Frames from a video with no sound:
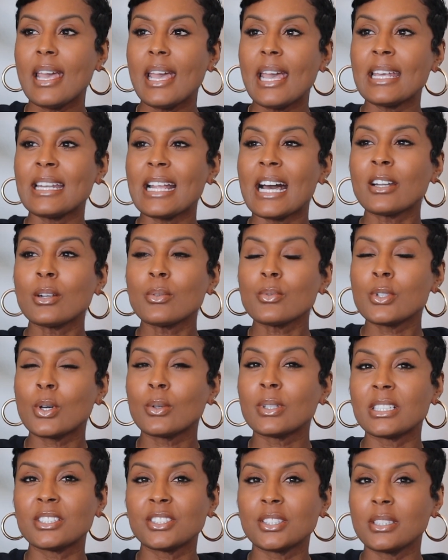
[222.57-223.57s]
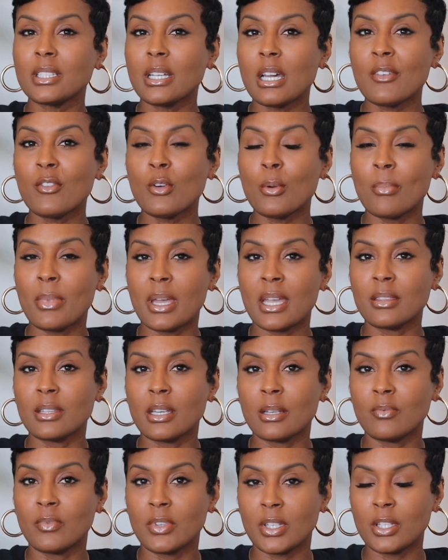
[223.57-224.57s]
And I don't know that she ever made
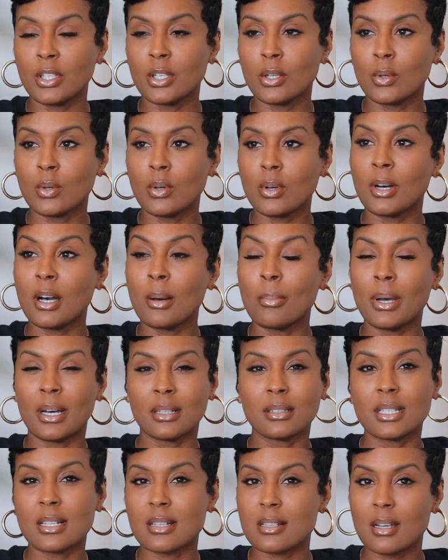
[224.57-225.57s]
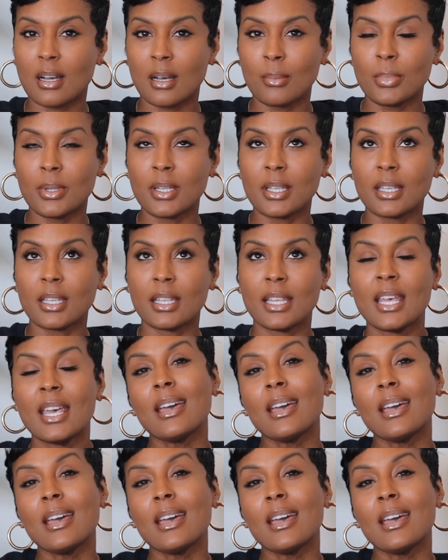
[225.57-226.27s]
that video about that topic.